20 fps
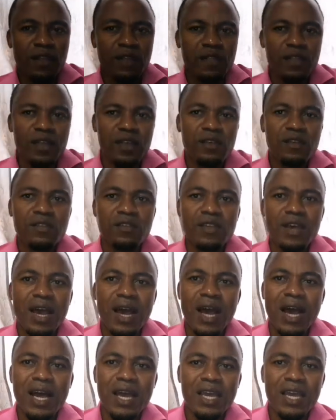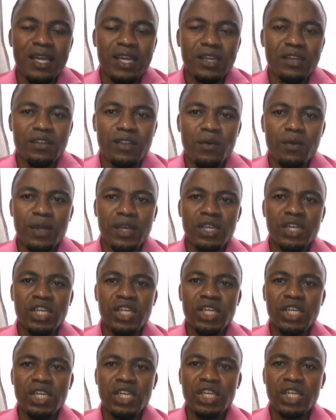they were a
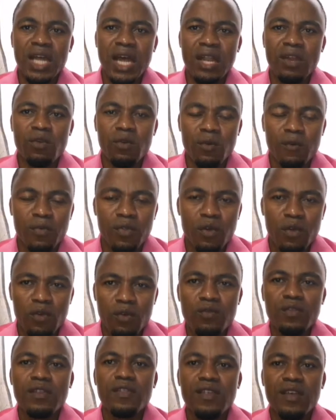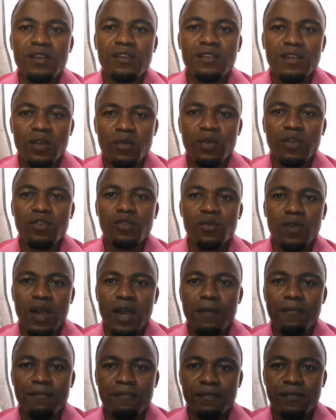shadow of the things that were to
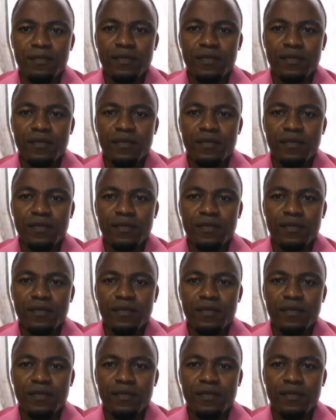come.